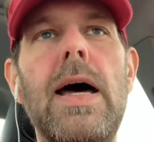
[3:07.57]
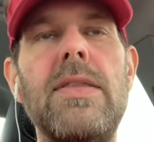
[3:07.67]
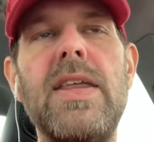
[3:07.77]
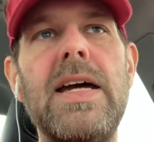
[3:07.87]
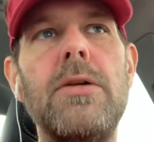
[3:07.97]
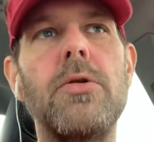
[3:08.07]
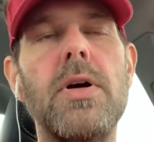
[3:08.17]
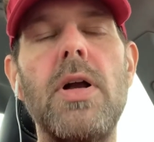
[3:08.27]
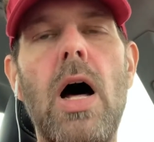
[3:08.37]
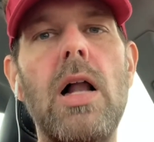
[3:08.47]
the
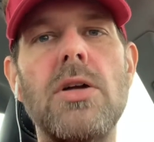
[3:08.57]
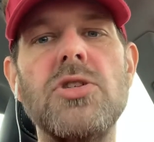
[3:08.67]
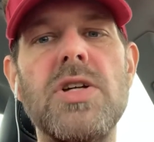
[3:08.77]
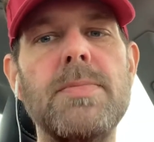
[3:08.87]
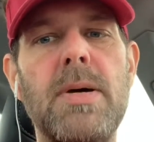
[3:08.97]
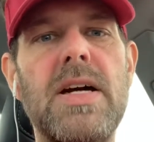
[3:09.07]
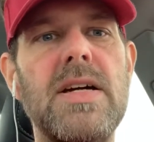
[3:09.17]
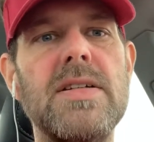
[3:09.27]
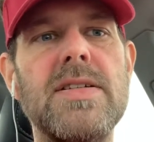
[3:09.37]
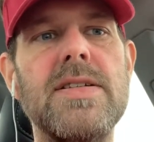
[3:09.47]
endocrinologist
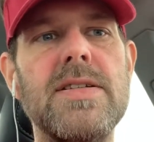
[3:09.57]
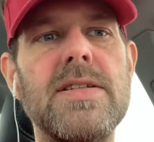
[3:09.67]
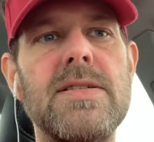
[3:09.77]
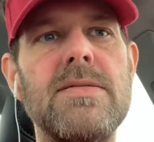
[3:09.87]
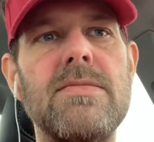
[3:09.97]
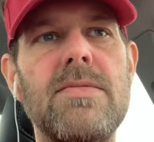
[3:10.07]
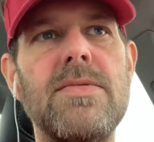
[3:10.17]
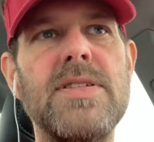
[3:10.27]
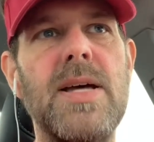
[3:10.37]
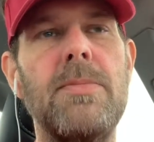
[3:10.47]
because
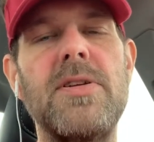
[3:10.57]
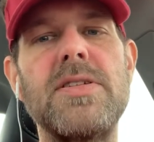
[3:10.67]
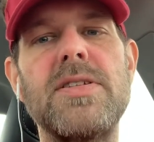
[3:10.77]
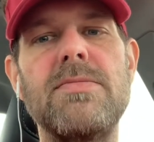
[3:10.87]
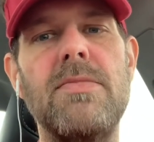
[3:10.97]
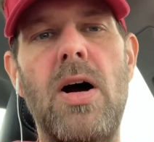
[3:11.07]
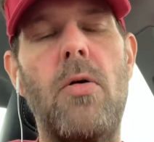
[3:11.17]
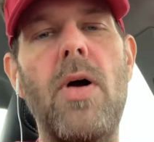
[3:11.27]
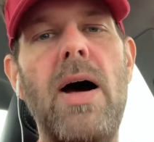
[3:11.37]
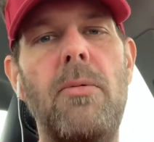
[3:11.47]
something's
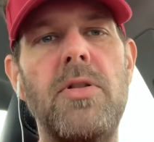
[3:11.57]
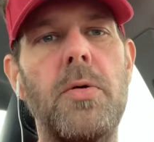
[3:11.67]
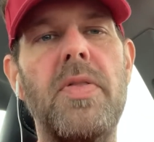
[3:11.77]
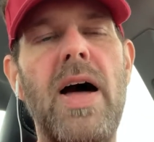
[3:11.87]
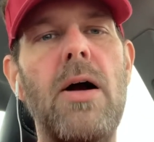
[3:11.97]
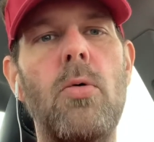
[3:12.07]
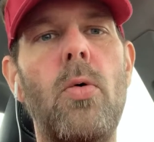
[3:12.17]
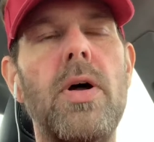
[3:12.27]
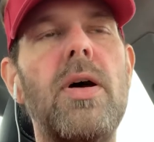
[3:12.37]
not right with your thyroid.